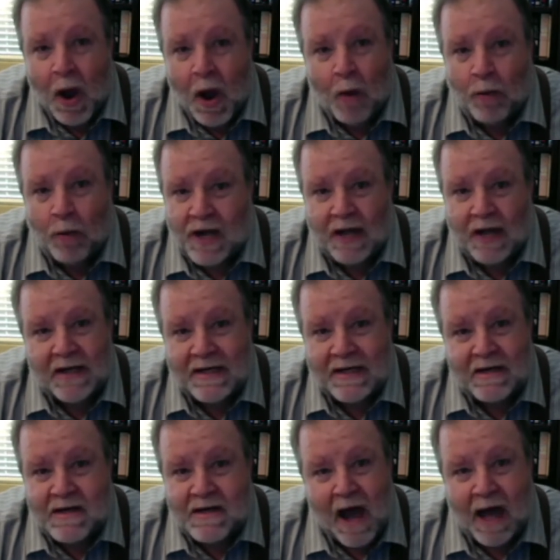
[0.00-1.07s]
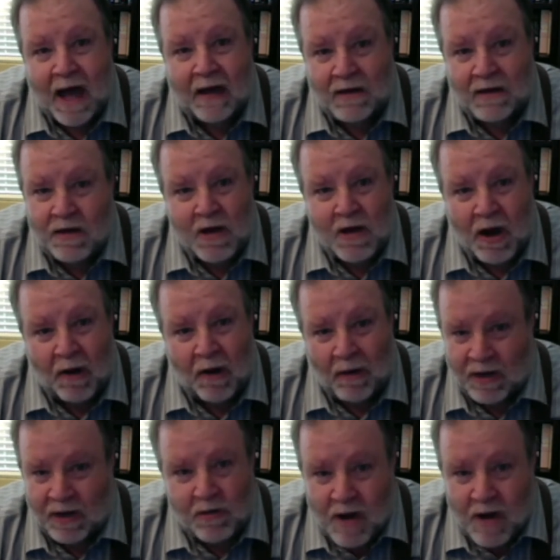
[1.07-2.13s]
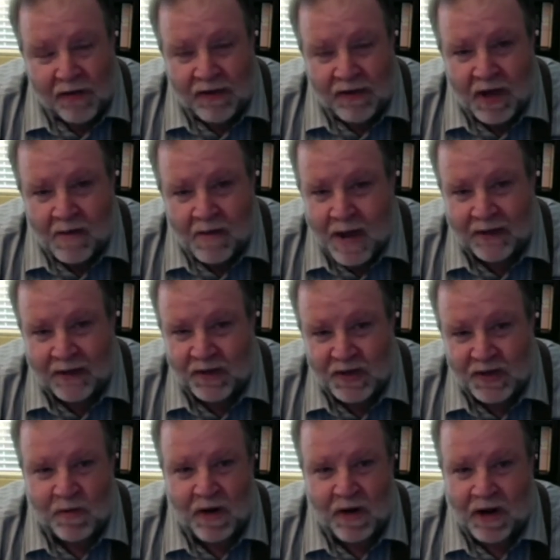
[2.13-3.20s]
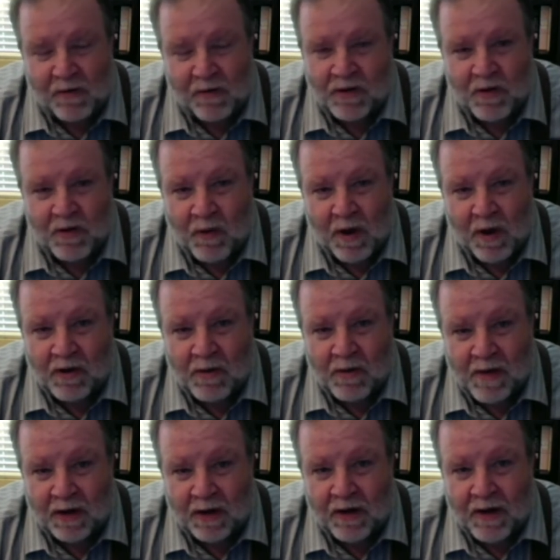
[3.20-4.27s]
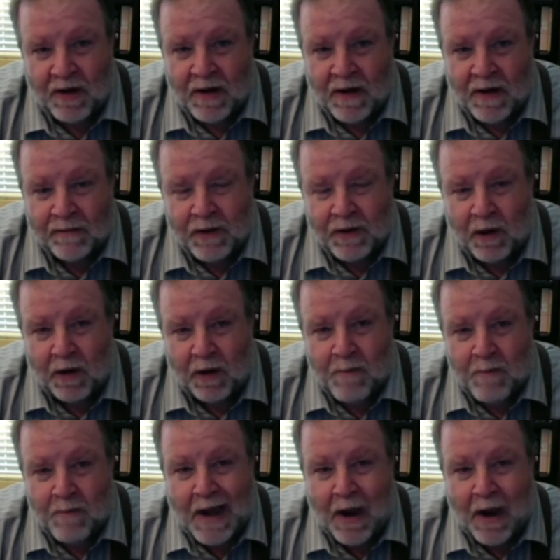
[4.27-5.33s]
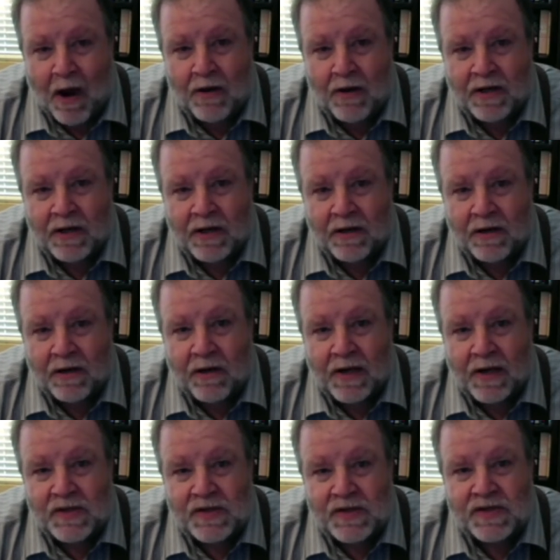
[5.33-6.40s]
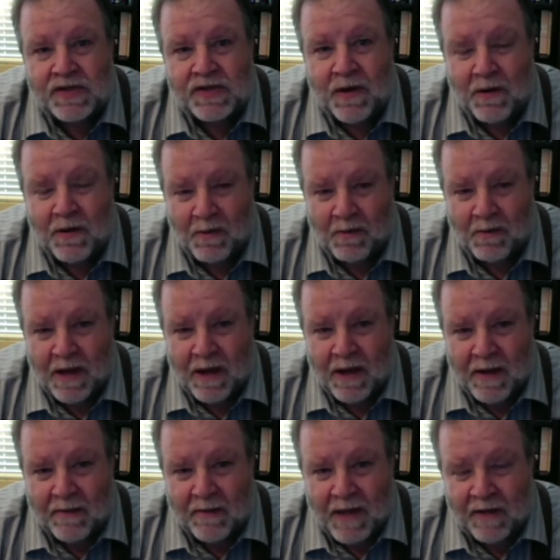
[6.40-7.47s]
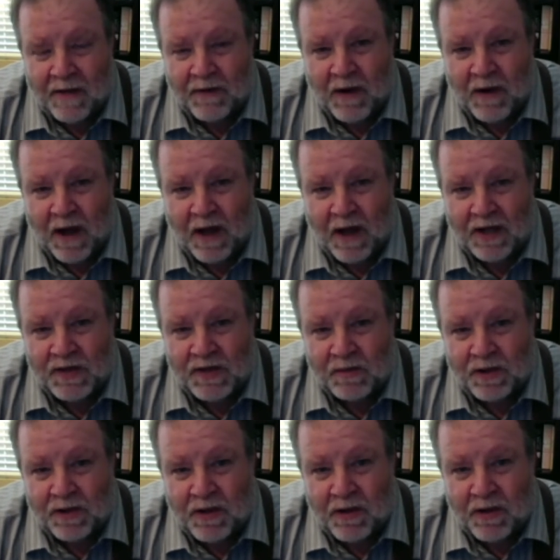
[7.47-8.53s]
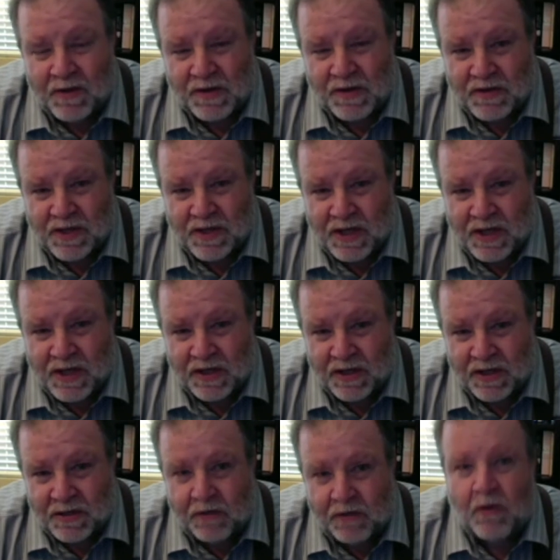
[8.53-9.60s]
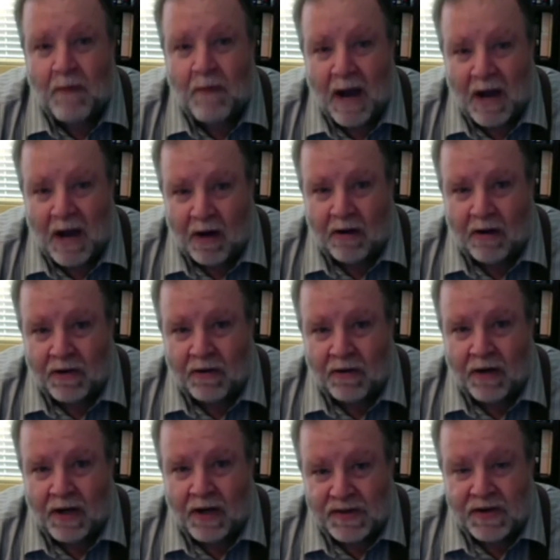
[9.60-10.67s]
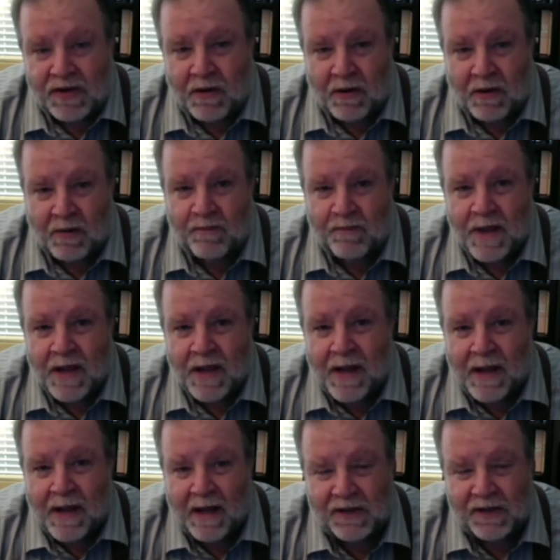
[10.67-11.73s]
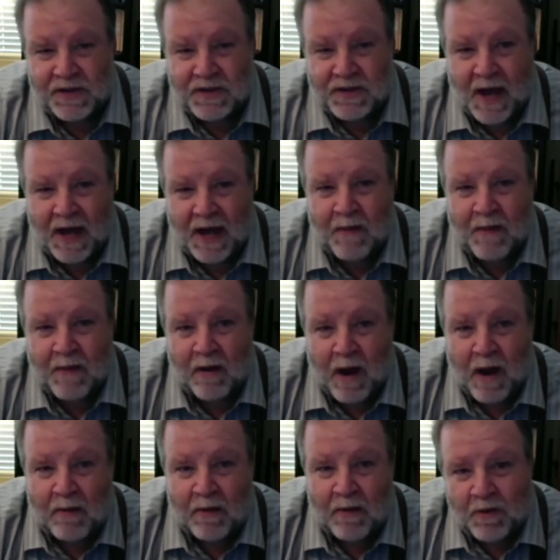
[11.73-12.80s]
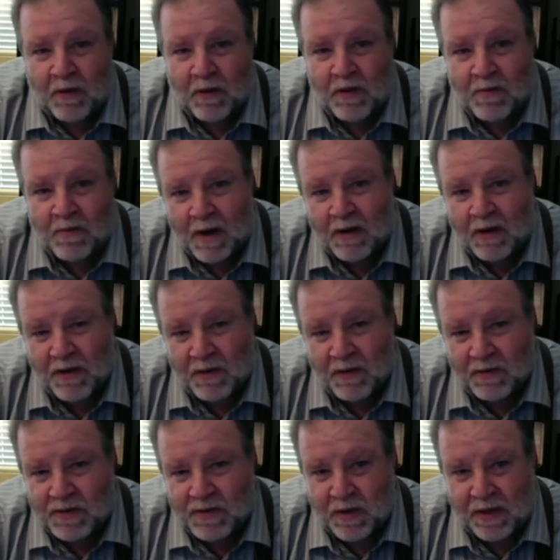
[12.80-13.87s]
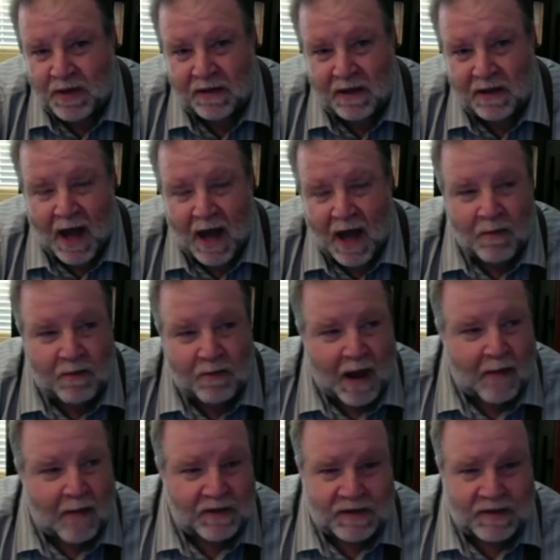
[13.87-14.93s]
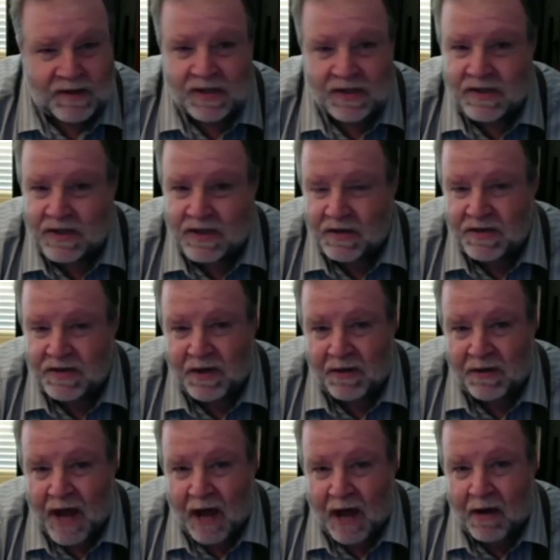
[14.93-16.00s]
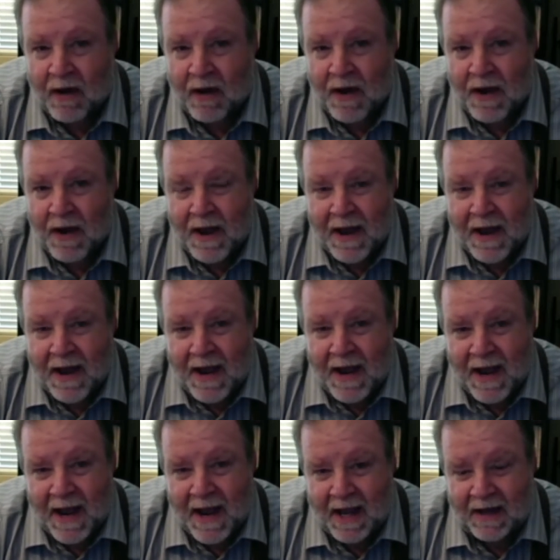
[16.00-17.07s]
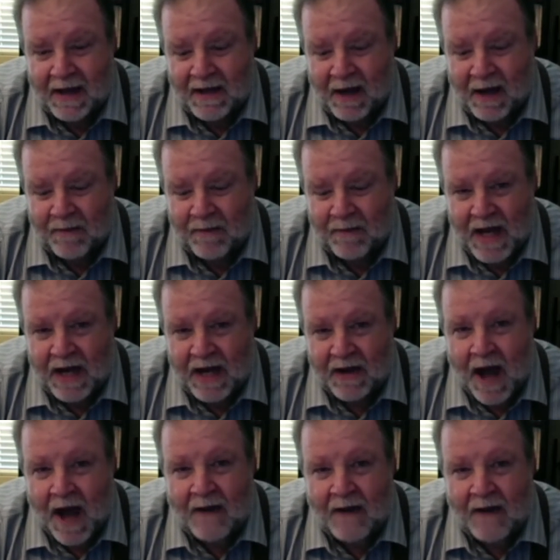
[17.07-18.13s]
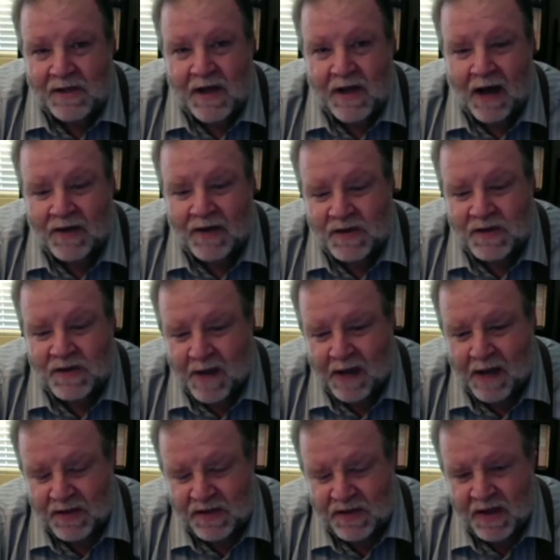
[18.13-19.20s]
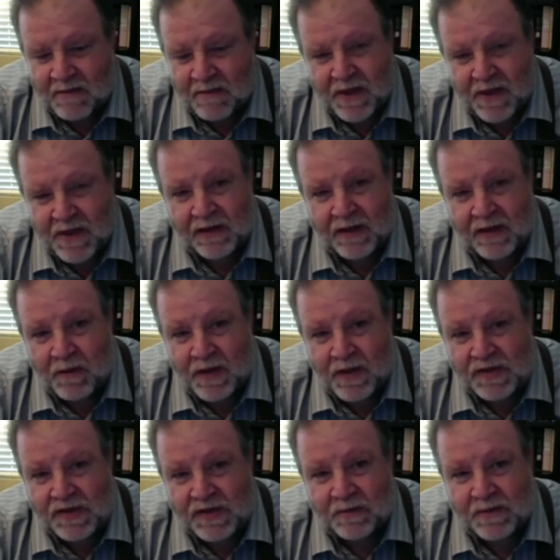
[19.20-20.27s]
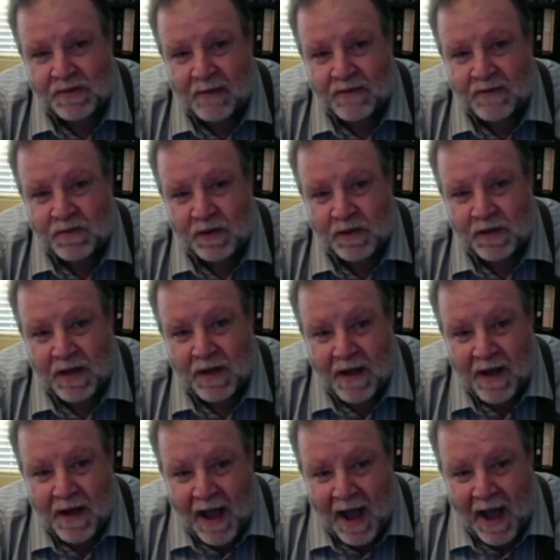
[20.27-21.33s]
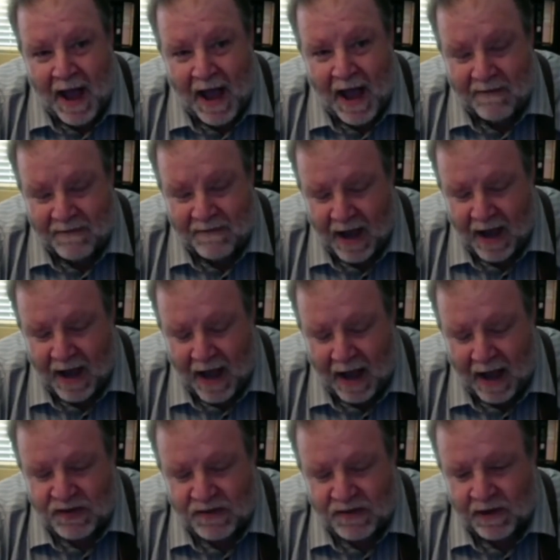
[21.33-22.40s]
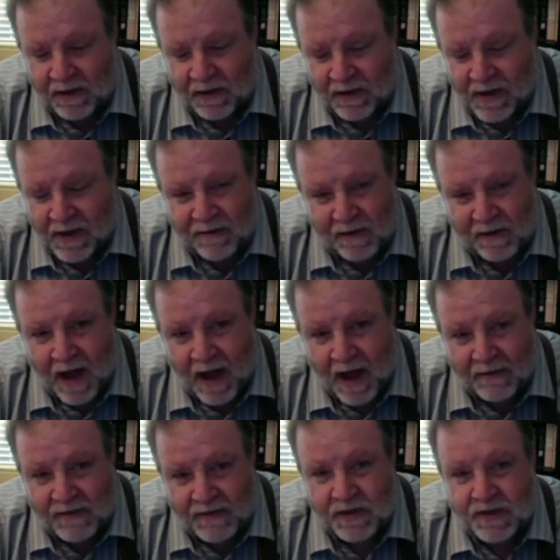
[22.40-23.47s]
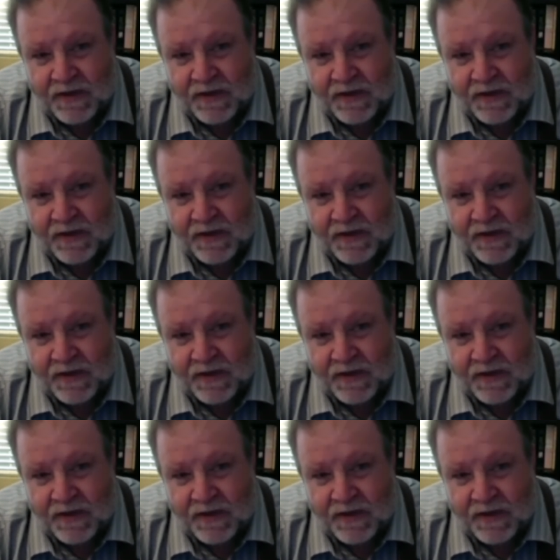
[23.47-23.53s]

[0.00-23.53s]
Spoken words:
which I did not know. I knew nothing about this when I wrote You're Welcome Here, called My Heart, Christ's Home. And if your audience would go to a search engine and Google My Heart, Christ's Home, it's a tract by Robert Boyd Munger that was written, I don't know, probably 60 years ago now. And it kind of talks about the same thing, that we sometimes will have the house of our lives, and